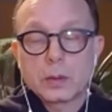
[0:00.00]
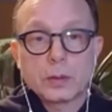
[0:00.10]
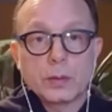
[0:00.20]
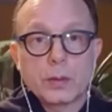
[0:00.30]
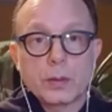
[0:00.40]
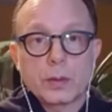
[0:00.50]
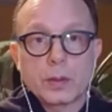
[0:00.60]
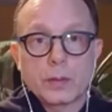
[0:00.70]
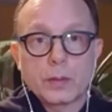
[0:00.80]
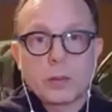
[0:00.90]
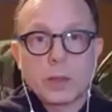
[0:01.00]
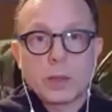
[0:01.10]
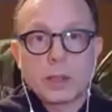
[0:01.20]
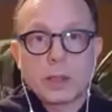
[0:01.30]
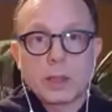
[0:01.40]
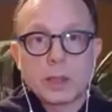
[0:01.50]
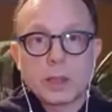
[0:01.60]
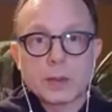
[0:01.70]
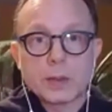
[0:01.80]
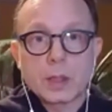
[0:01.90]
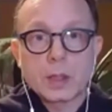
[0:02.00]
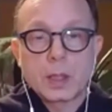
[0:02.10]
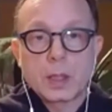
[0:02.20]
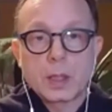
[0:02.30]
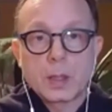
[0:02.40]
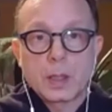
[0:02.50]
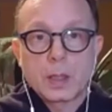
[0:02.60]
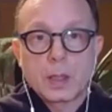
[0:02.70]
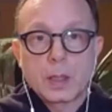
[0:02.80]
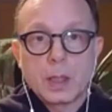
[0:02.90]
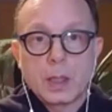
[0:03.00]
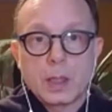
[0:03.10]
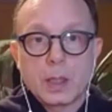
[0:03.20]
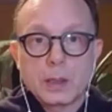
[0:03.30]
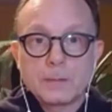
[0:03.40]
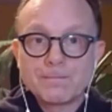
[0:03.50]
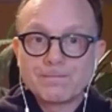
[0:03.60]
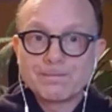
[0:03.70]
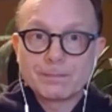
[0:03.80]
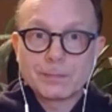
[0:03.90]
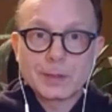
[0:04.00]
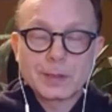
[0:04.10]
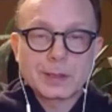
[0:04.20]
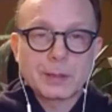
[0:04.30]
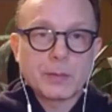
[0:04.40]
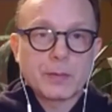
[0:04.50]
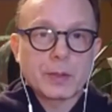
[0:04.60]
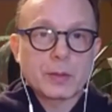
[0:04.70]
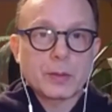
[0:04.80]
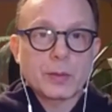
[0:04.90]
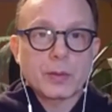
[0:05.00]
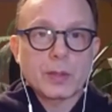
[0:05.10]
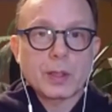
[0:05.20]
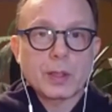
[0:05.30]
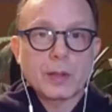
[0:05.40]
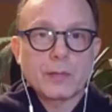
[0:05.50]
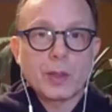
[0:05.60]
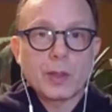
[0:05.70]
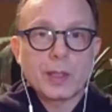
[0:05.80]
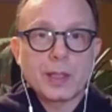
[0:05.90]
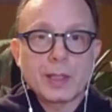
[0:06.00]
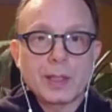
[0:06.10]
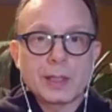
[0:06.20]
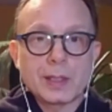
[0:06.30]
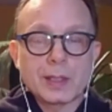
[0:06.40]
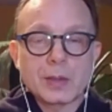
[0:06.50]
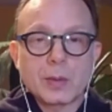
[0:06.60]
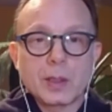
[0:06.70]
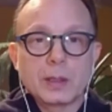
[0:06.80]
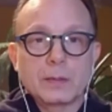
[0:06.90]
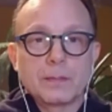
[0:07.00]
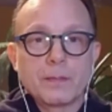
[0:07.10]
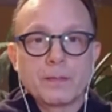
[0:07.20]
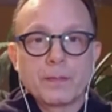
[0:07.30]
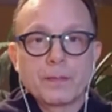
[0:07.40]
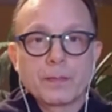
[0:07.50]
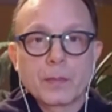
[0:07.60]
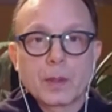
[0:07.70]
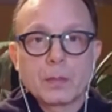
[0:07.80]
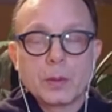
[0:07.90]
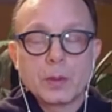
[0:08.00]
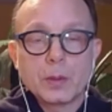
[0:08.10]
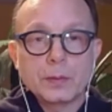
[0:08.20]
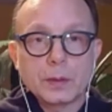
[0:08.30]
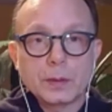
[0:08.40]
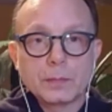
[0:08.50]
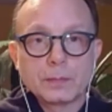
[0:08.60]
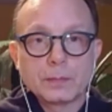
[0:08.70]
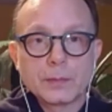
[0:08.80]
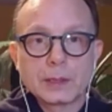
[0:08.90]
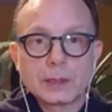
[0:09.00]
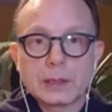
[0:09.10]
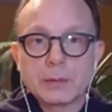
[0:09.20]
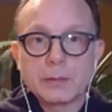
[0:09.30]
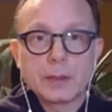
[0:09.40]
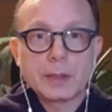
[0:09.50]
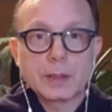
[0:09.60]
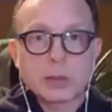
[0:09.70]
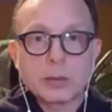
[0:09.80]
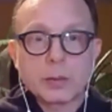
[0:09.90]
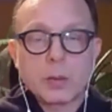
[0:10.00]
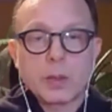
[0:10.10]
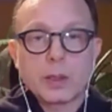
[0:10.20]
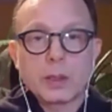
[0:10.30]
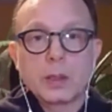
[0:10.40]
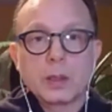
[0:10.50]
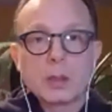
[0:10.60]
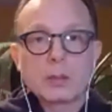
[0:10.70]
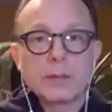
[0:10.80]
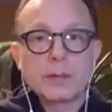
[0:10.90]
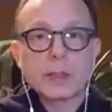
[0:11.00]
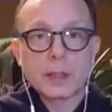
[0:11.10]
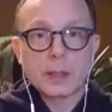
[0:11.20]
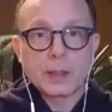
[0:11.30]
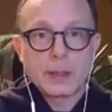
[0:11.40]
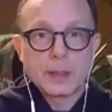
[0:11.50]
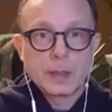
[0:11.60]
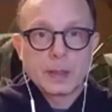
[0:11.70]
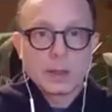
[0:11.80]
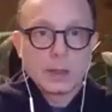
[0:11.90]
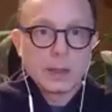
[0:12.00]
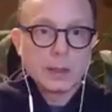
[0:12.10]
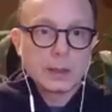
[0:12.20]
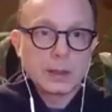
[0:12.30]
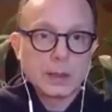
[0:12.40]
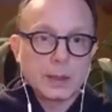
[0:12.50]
Well, the truth of the way it is. And some of the truth of the way that it is quite beautiful, and some of it is quite horrific. And,